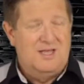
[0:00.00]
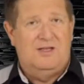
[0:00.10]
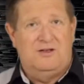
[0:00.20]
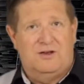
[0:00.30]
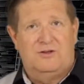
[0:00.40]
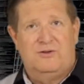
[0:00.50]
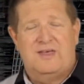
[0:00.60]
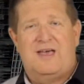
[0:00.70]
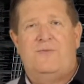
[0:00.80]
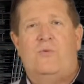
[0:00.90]
you can do
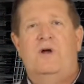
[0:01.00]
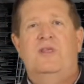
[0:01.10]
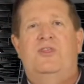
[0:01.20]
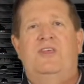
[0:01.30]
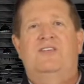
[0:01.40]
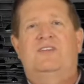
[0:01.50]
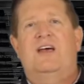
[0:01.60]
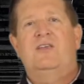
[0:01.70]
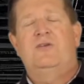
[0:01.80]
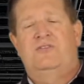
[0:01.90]
that. One of the things that
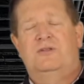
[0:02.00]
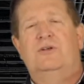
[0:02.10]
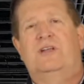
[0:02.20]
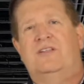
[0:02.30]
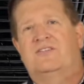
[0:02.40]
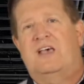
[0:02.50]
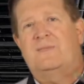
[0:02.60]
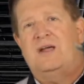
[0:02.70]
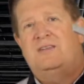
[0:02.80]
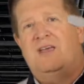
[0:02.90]
I used to look inside
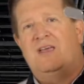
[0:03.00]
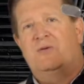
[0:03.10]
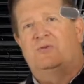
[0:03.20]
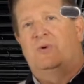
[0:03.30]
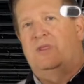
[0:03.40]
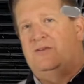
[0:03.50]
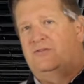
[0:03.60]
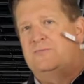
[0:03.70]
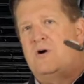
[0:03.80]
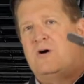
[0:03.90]
my tank was one of these
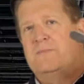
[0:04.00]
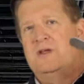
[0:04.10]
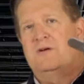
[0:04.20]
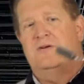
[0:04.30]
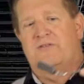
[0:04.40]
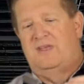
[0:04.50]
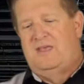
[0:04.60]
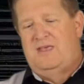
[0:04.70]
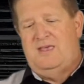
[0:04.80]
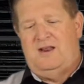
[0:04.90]
small mirrors,
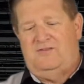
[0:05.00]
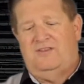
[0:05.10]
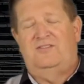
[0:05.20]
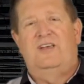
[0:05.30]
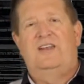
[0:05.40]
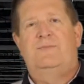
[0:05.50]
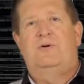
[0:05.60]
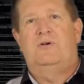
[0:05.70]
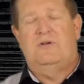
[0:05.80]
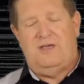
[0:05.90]
and it's
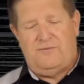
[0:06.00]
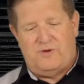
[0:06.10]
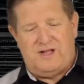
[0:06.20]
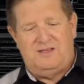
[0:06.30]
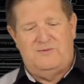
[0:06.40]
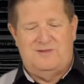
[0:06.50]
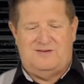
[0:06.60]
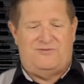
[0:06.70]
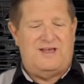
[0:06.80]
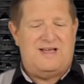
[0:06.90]
extendable. And what I did with a
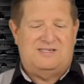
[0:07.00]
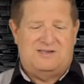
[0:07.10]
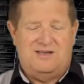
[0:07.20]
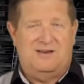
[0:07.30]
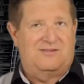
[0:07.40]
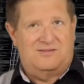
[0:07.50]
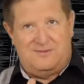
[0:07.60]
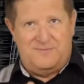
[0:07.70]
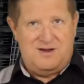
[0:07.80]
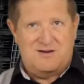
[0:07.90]
flashlight and
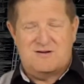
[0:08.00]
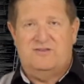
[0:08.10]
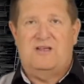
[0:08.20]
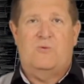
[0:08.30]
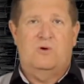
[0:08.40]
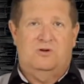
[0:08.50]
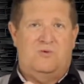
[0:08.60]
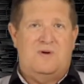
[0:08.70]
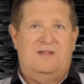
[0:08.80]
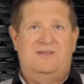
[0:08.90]
a mirror is I worked
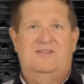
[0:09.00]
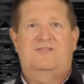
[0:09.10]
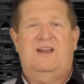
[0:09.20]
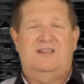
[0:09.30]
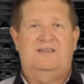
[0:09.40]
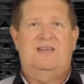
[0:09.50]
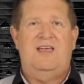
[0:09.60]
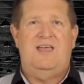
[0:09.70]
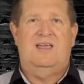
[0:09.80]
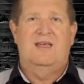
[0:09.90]
around the inside of the
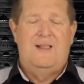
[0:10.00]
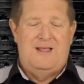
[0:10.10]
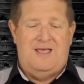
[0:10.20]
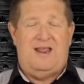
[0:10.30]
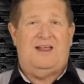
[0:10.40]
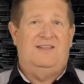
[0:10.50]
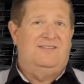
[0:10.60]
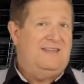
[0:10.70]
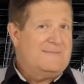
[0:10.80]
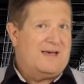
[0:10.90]
tank, and I could
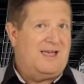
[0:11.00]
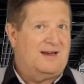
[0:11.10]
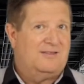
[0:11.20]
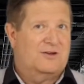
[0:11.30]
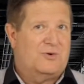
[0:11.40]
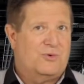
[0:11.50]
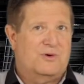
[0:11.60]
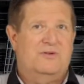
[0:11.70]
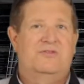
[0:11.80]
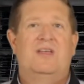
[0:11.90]
see back in the corners